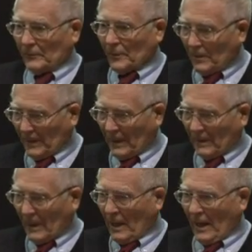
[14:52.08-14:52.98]
stopping
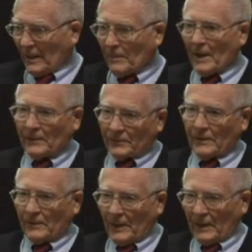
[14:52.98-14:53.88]
it. And
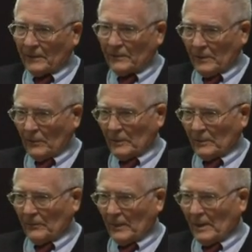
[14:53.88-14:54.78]
amongst the things that
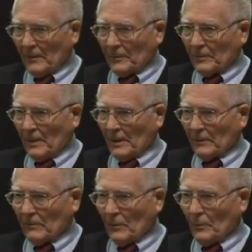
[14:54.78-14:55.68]
were developed by
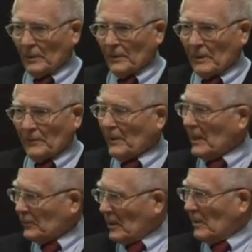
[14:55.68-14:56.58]
the group were those
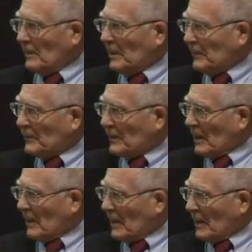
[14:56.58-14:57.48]
flash helmets,
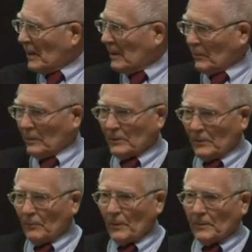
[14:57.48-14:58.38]

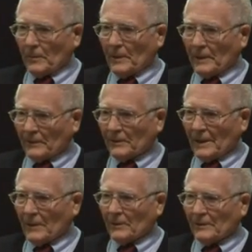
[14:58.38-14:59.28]
which you probably
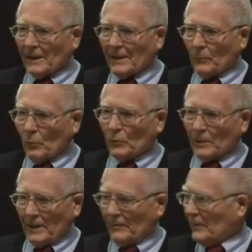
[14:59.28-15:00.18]
see in
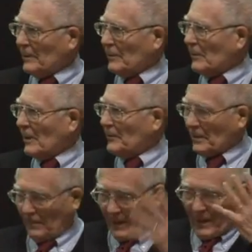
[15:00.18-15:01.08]
wartime
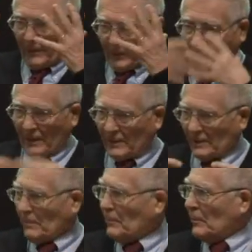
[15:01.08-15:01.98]
photographs. Yeah. Quite a
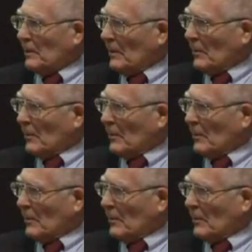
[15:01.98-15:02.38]
simple